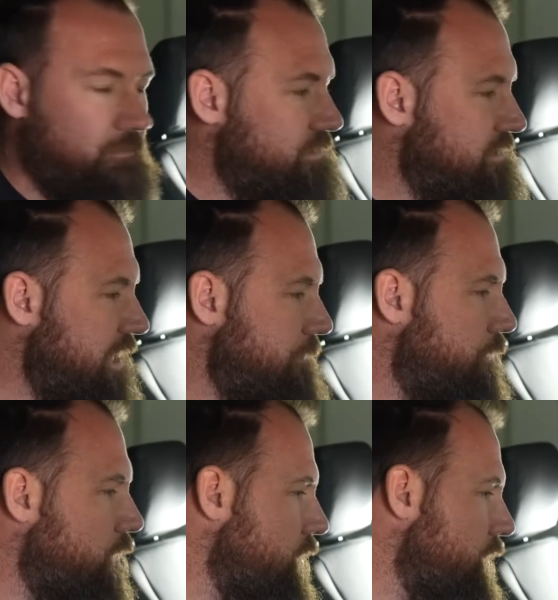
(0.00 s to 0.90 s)
skip
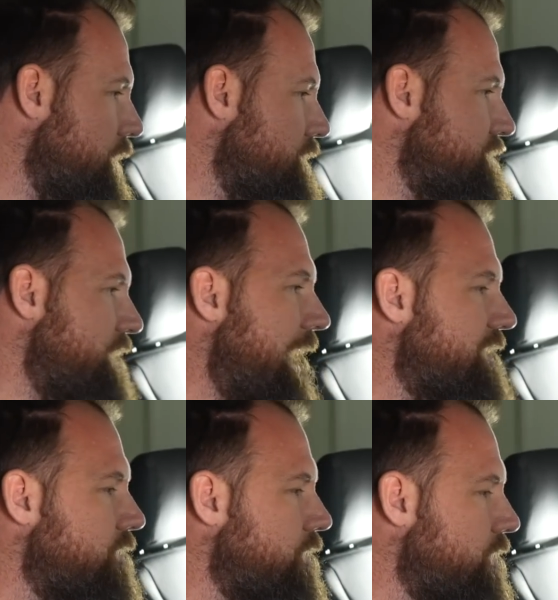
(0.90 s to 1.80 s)
or
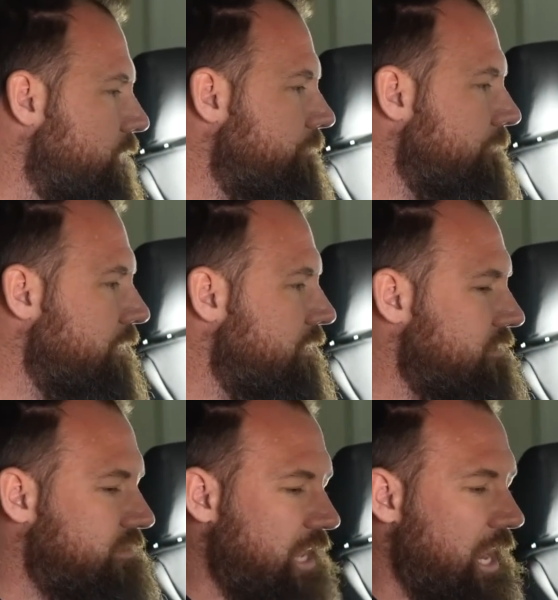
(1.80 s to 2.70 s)
track or
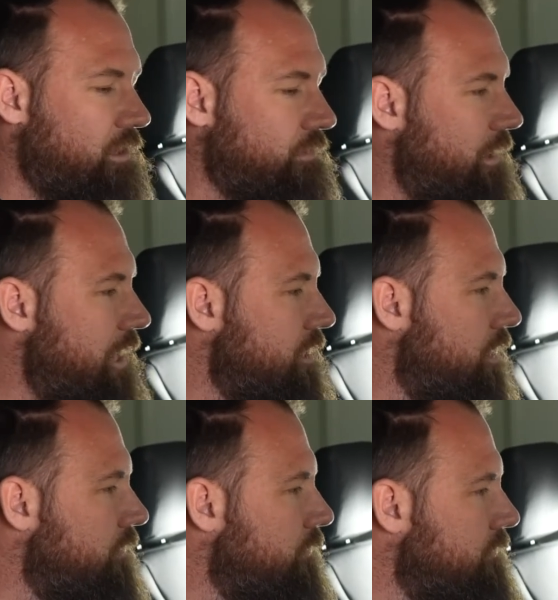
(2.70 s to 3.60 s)
scan on the
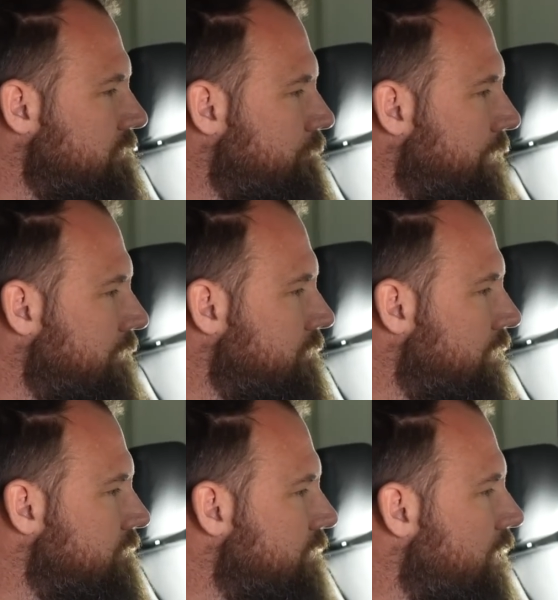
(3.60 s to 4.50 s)
radio. I wonder what the button
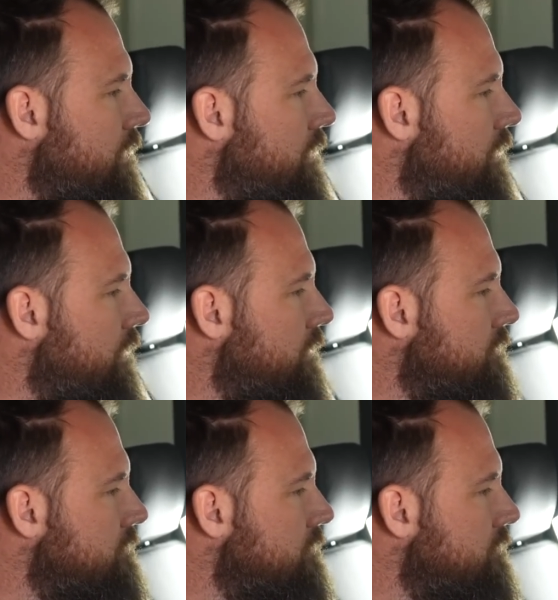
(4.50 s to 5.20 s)
does. Ah,